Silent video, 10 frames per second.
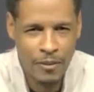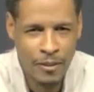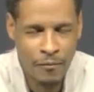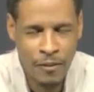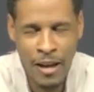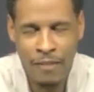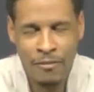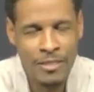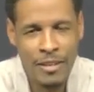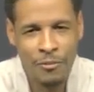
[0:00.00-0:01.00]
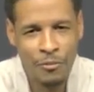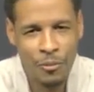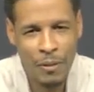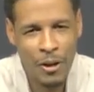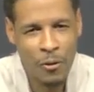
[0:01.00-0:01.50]
the 5-7
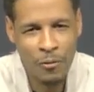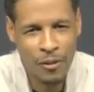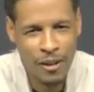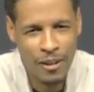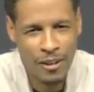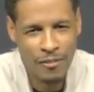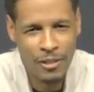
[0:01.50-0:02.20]
would be over.